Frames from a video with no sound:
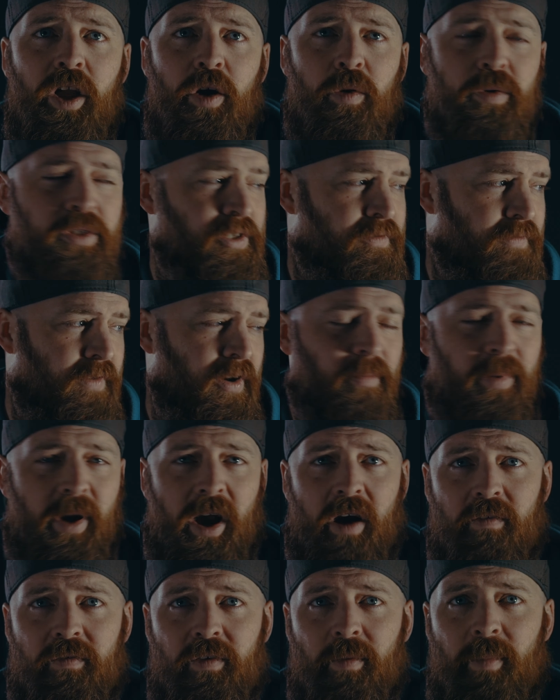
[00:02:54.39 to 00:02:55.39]
Which is very
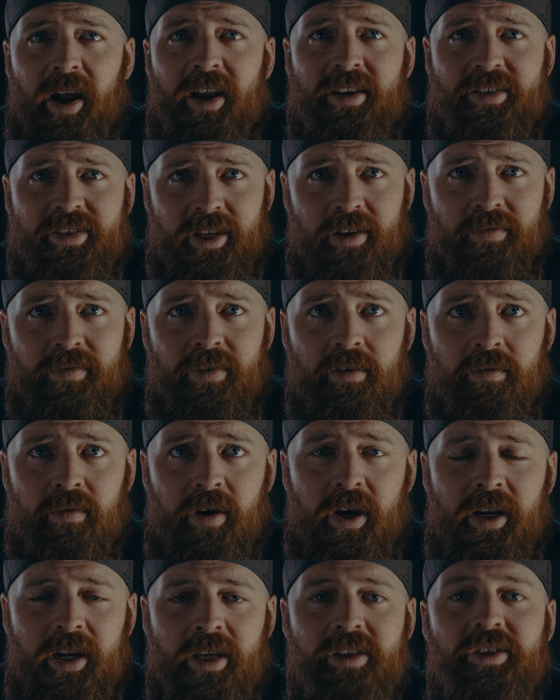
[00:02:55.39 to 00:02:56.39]
powerful by itself,
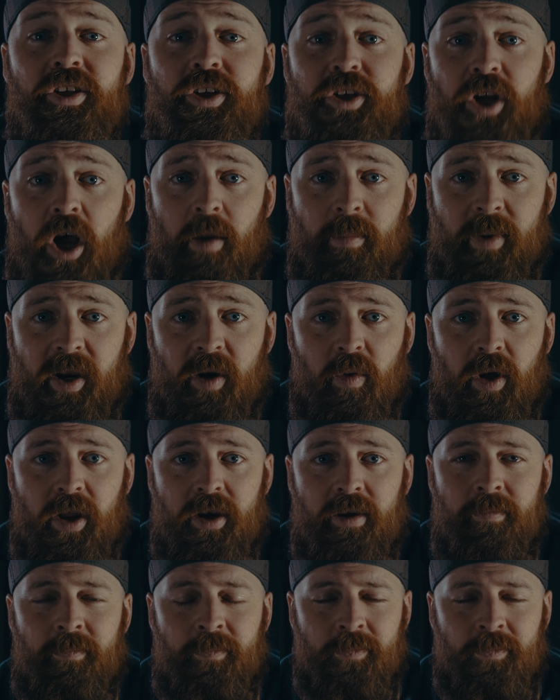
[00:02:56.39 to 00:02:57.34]
right? It's the dominant one.